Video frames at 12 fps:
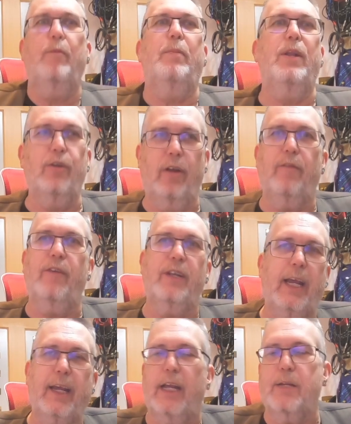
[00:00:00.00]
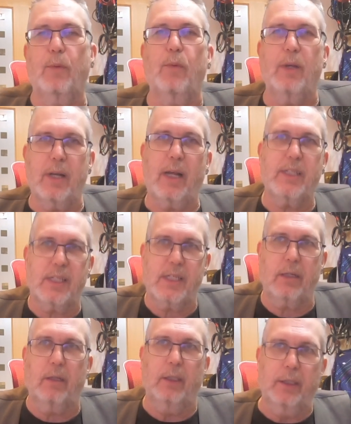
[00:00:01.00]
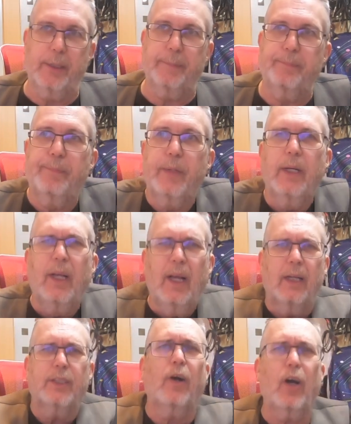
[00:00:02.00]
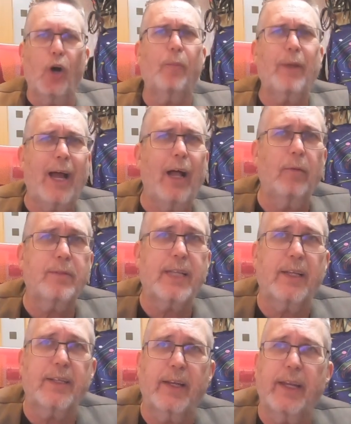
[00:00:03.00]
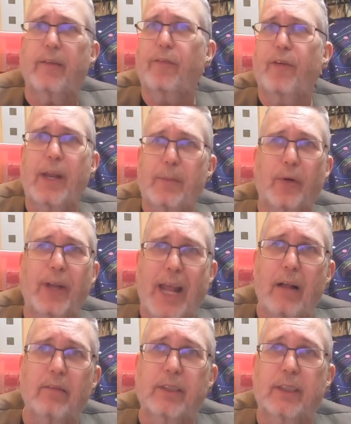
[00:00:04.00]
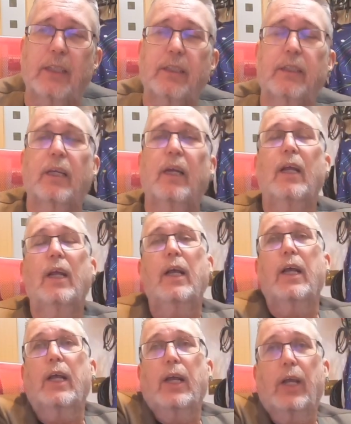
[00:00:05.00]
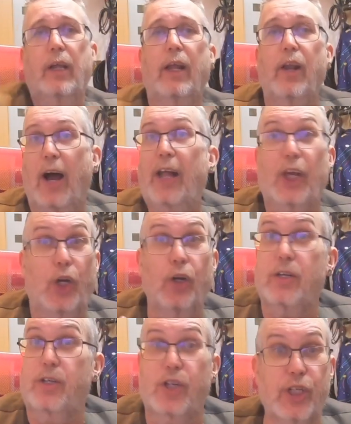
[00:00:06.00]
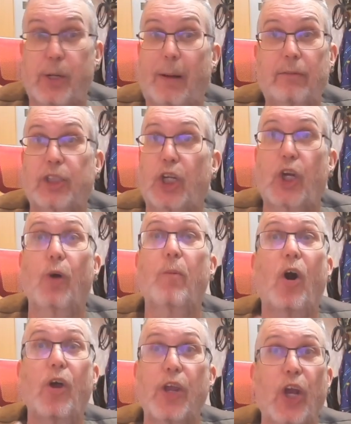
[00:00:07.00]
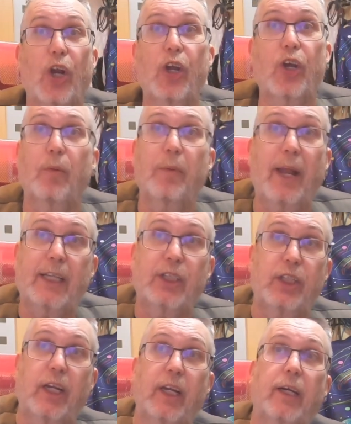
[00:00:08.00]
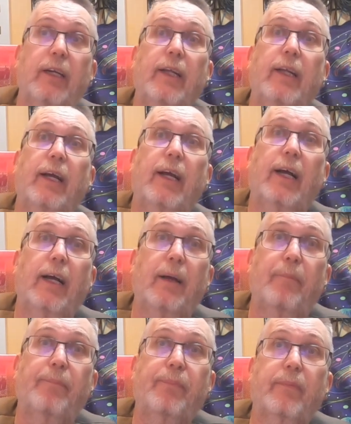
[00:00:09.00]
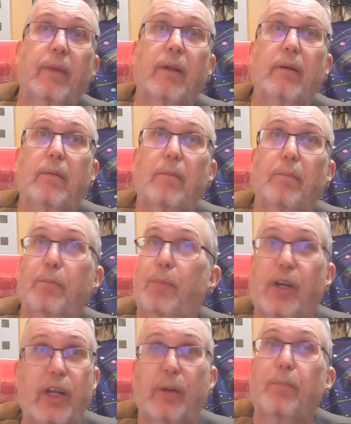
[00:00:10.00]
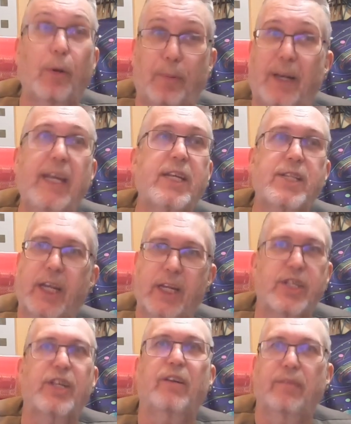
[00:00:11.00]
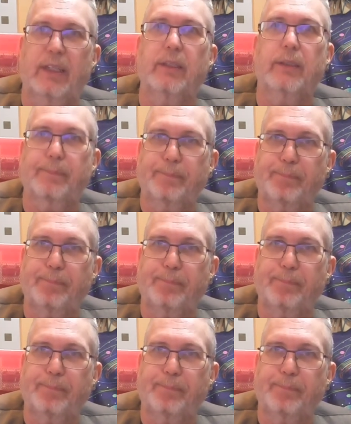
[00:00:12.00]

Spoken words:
been doing it for decades, but we're actually still learning. So I hope that helps, Anthony, and for anybody else that's either just about to come or you're going to come next year. Book plenty of tickets in advance.